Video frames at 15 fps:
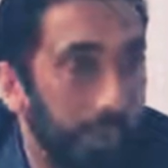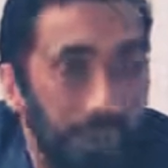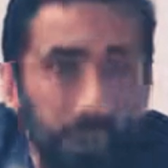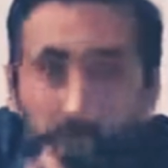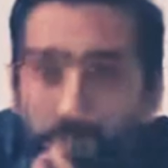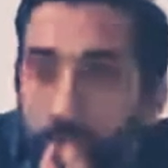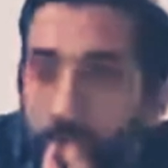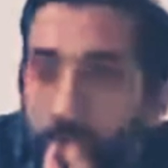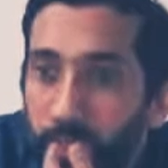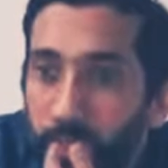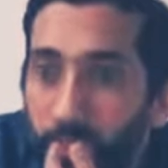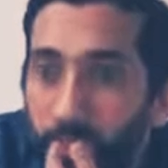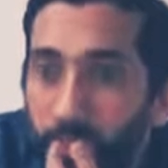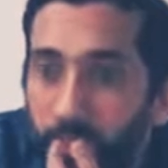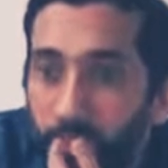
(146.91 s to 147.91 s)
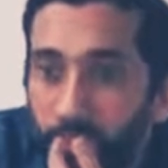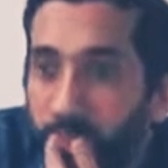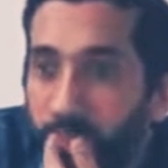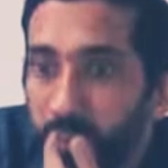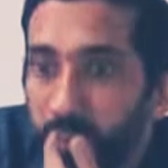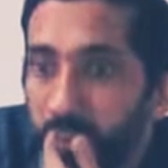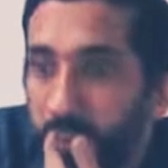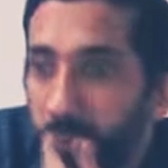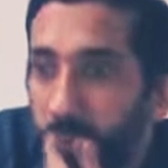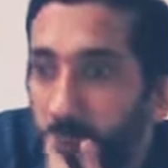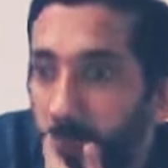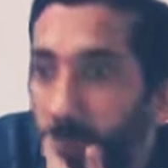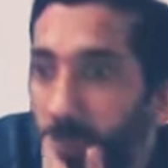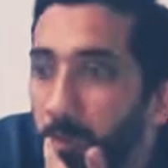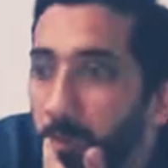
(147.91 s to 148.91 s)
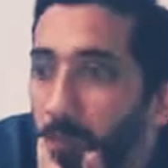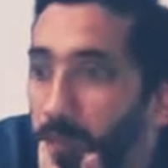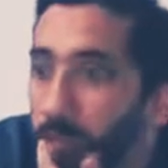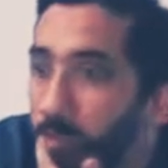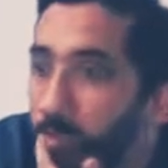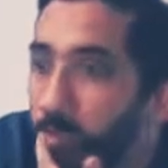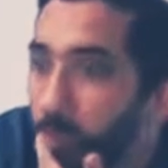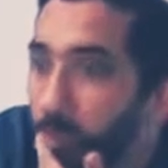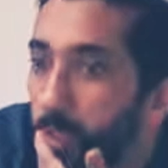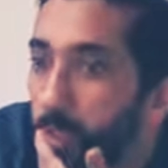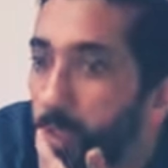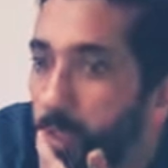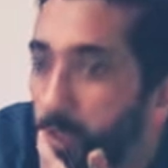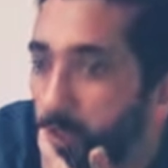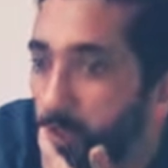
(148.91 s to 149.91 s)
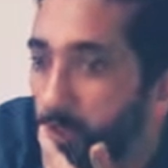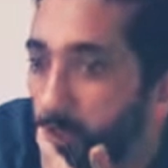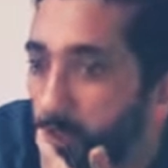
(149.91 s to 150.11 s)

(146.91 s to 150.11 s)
Every time I lied, I didn't develop an inability to speak.